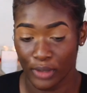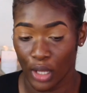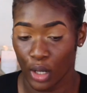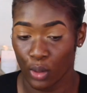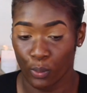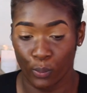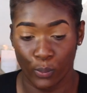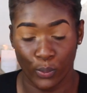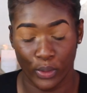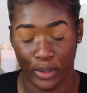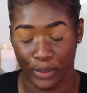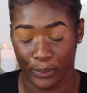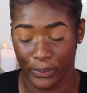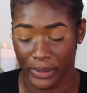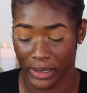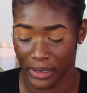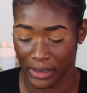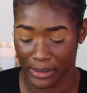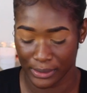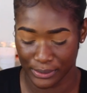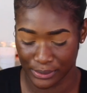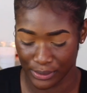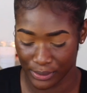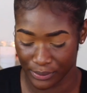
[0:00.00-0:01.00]
what are we
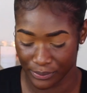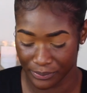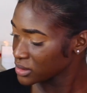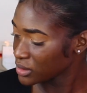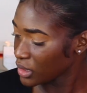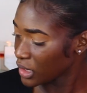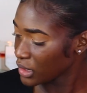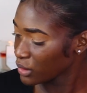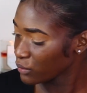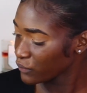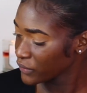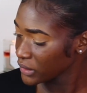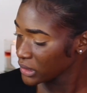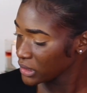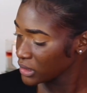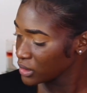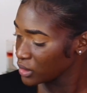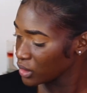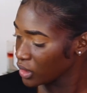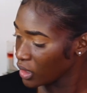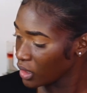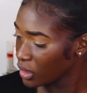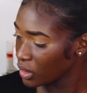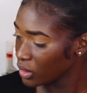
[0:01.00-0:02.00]
gonna do? So I don't really
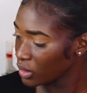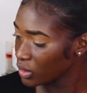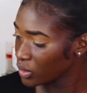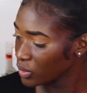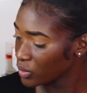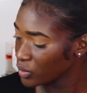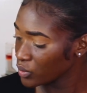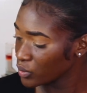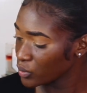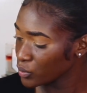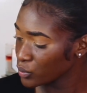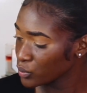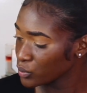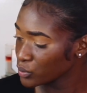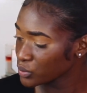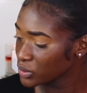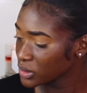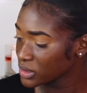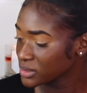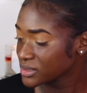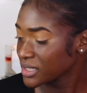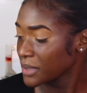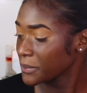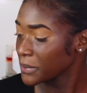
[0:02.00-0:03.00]
know
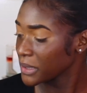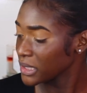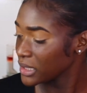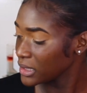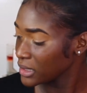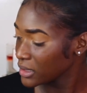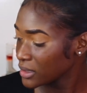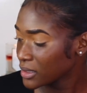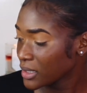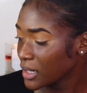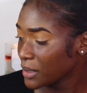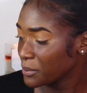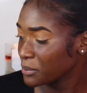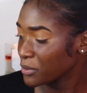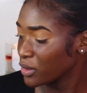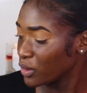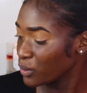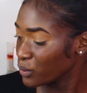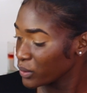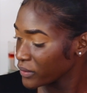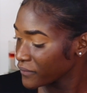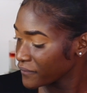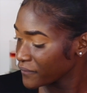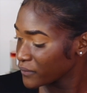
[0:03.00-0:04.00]
the type of look I'm
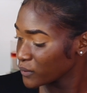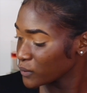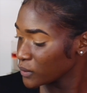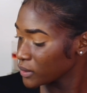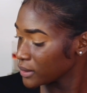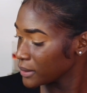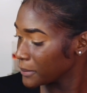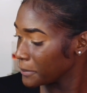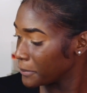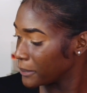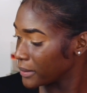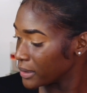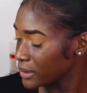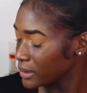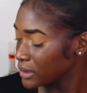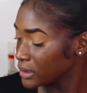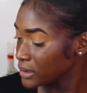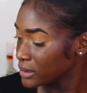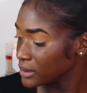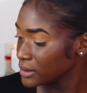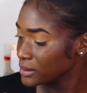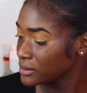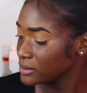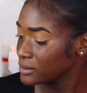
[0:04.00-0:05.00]
going for,
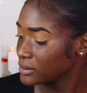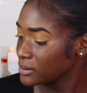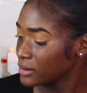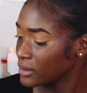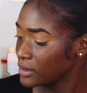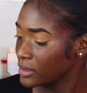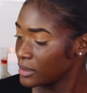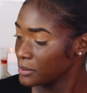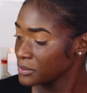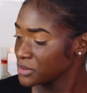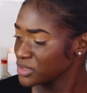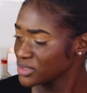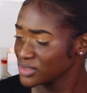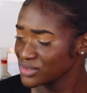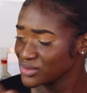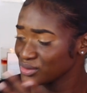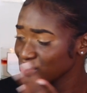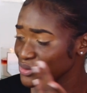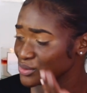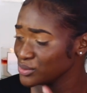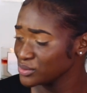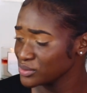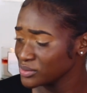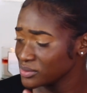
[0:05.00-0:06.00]
but I'm gonna just
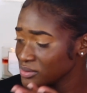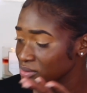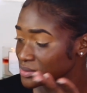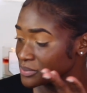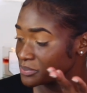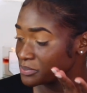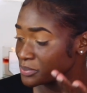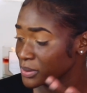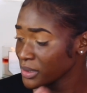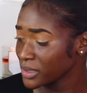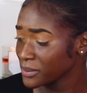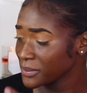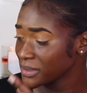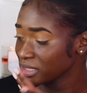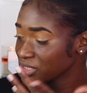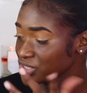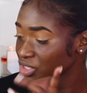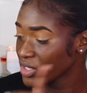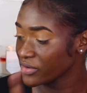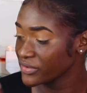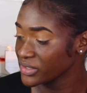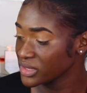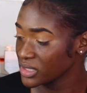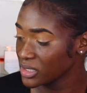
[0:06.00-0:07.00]
use pretty much
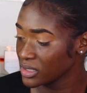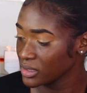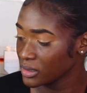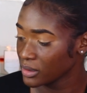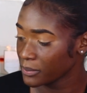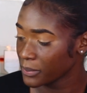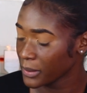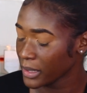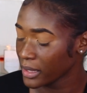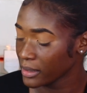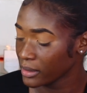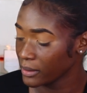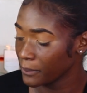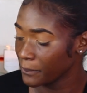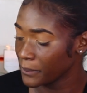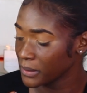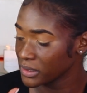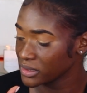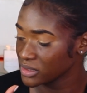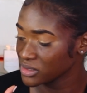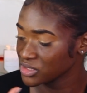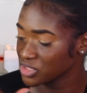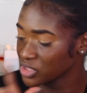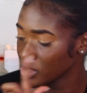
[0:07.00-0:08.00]
everything in the palette
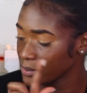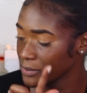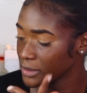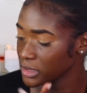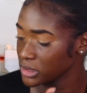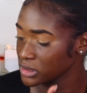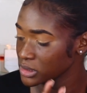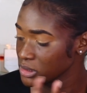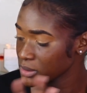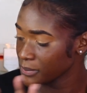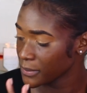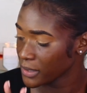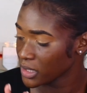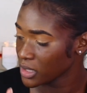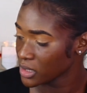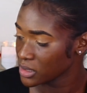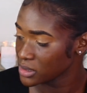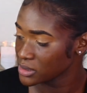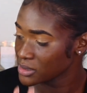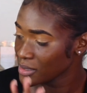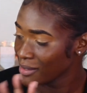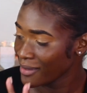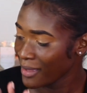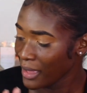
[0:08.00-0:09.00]
but the shimmers
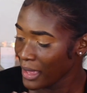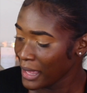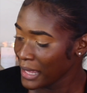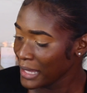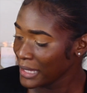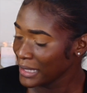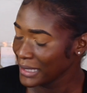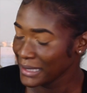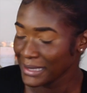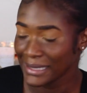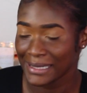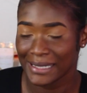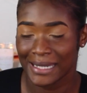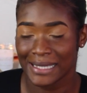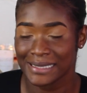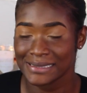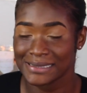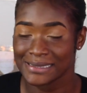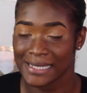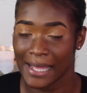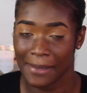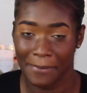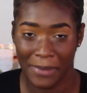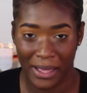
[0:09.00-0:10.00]
because
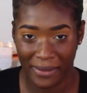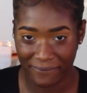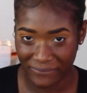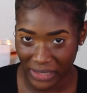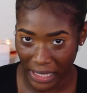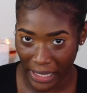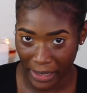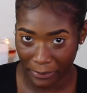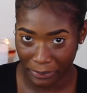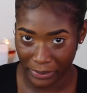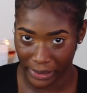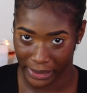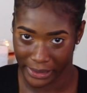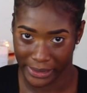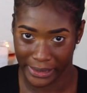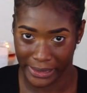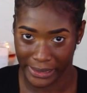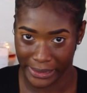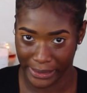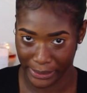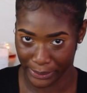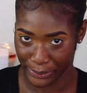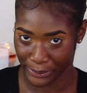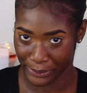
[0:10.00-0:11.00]
that's not my vibe right
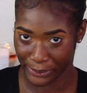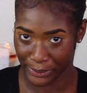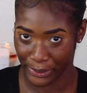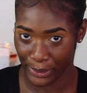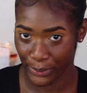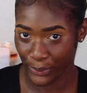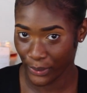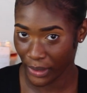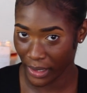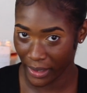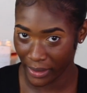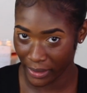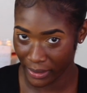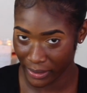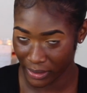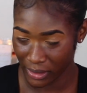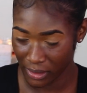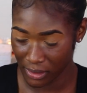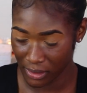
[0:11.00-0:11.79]
now, okay?